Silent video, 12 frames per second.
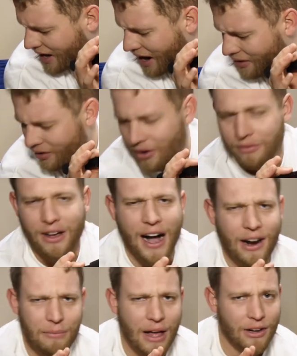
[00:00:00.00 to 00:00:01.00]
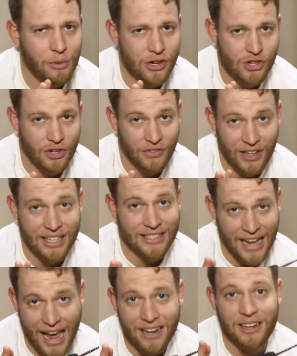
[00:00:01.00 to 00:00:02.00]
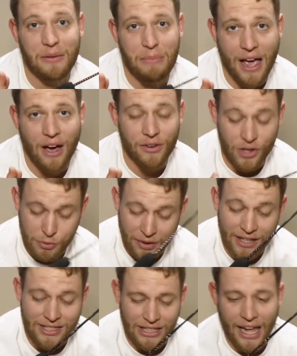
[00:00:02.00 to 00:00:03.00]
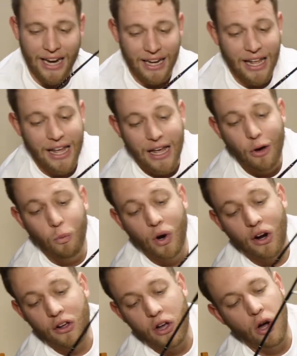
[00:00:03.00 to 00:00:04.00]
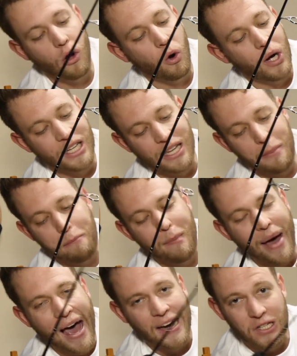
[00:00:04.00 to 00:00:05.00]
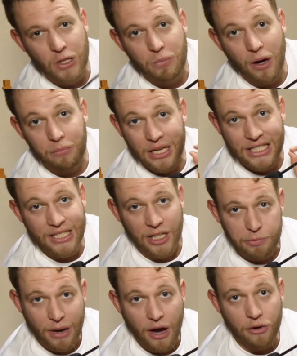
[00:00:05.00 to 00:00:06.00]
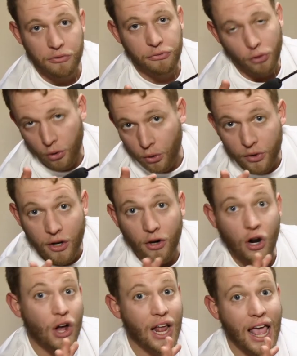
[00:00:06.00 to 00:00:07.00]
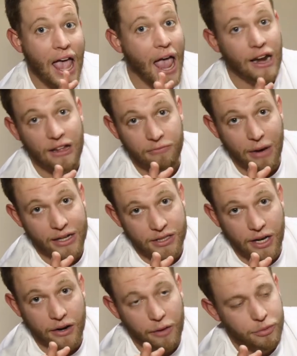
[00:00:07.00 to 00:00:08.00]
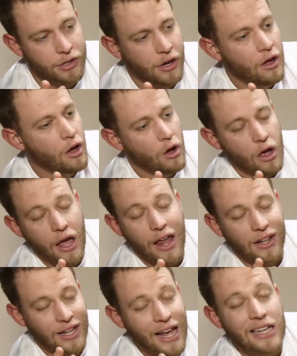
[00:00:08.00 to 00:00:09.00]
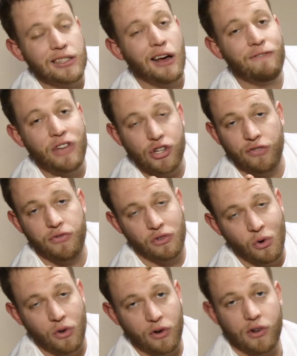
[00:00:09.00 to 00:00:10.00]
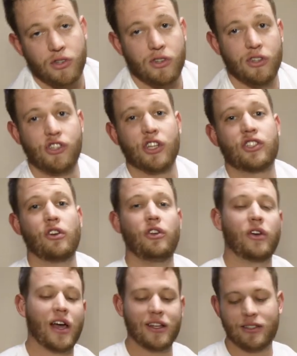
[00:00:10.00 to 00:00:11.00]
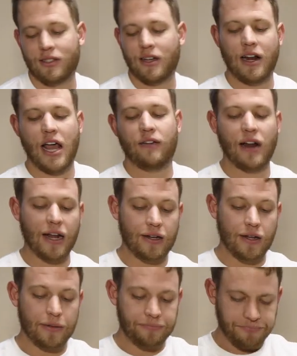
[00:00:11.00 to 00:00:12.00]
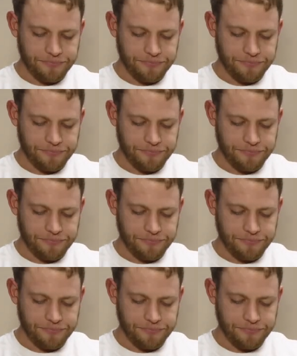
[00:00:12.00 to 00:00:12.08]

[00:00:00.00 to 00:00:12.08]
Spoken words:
I don't know. I'm not quite sure the exact poundage, but it's light. We're going to go maximum 6 pound fluoro leader on any of my setups, unless I'm fishing for northerns, just so you guys kind of have an idea.